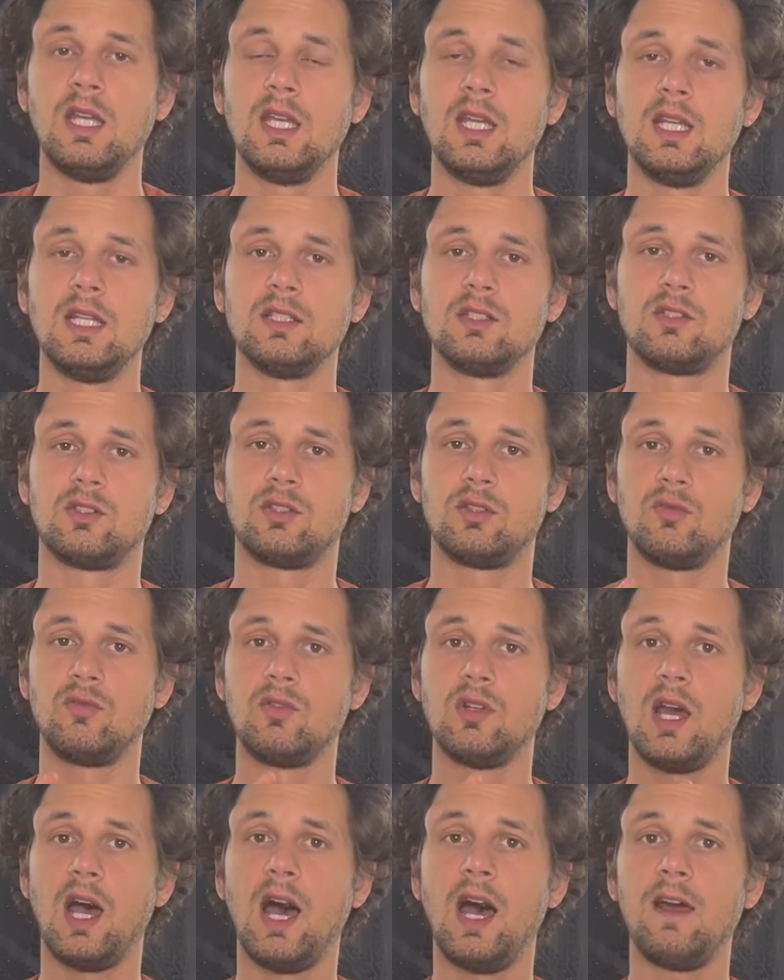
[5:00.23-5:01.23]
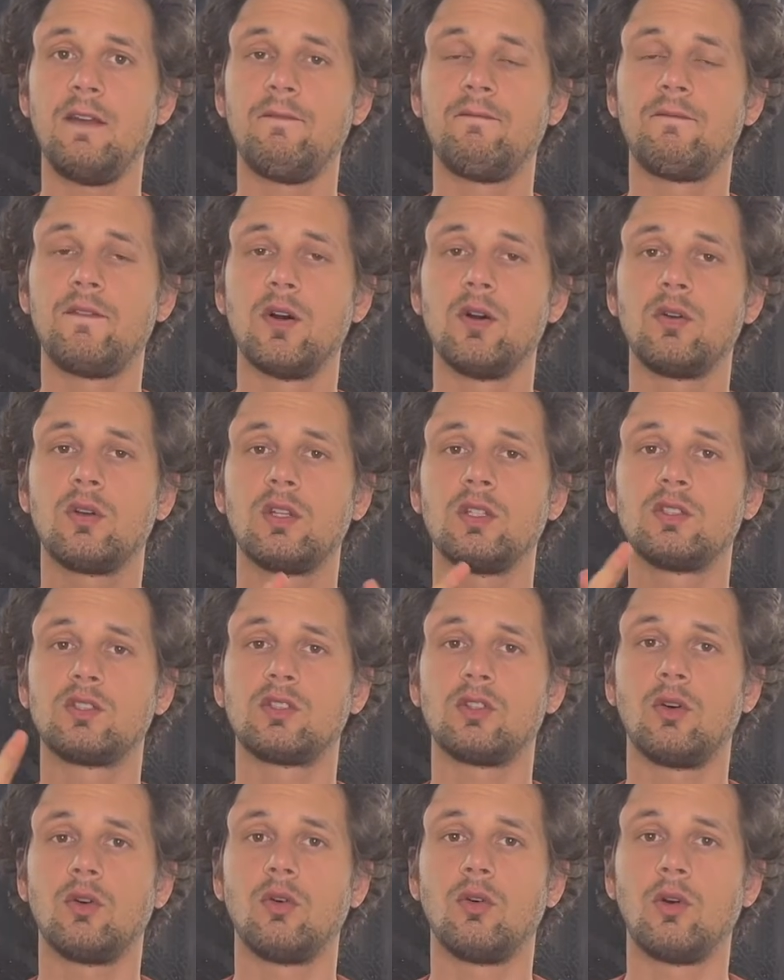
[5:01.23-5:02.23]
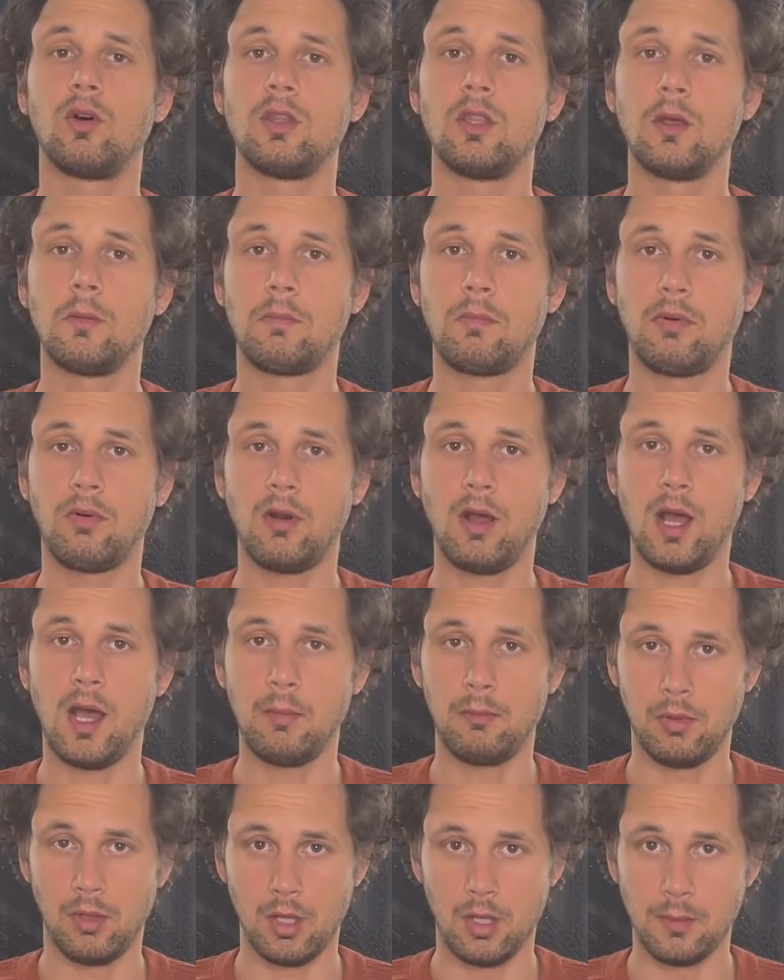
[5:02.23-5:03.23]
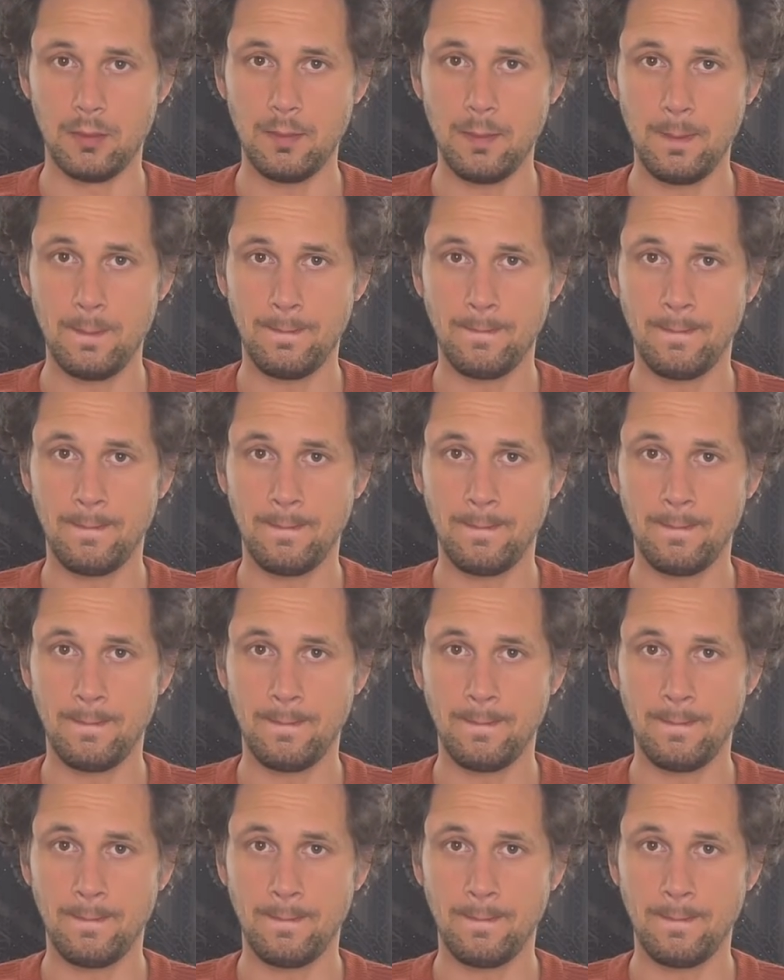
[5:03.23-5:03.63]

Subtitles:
is to not focus on the problem,